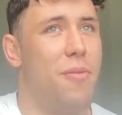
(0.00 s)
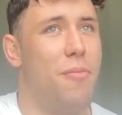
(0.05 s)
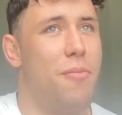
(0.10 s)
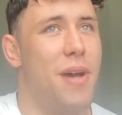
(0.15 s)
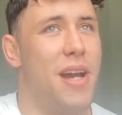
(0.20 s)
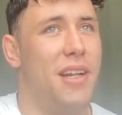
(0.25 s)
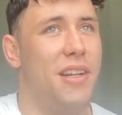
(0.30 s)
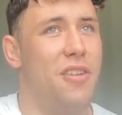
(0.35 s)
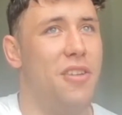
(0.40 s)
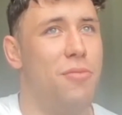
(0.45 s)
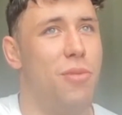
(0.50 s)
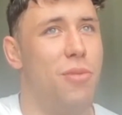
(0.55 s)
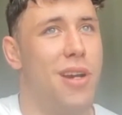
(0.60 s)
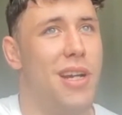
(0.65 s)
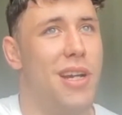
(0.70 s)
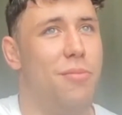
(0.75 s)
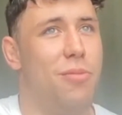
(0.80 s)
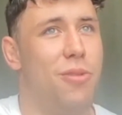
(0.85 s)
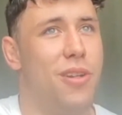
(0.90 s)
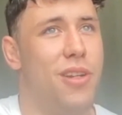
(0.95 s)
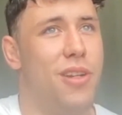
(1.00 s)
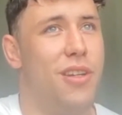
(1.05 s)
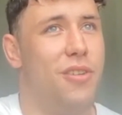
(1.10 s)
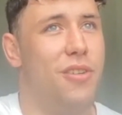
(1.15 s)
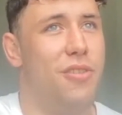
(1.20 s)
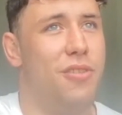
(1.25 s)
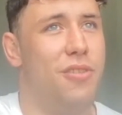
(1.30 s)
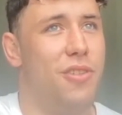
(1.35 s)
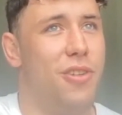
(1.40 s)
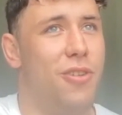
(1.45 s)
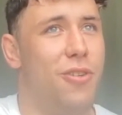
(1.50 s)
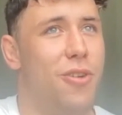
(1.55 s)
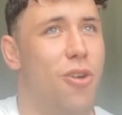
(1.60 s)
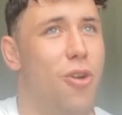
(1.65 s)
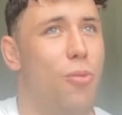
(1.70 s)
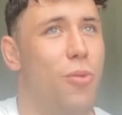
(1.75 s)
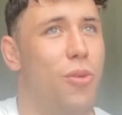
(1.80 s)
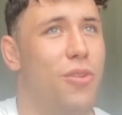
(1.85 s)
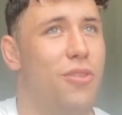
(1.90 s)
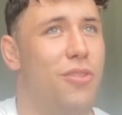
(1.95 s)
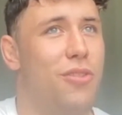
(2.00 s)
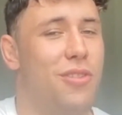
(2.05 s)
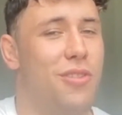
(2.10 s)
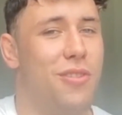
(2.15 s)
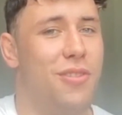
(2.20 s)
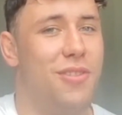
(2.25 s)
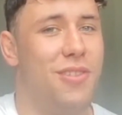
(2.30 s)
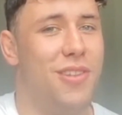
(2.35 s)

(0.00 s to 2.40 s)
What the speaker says: Magnus Bradbury's, always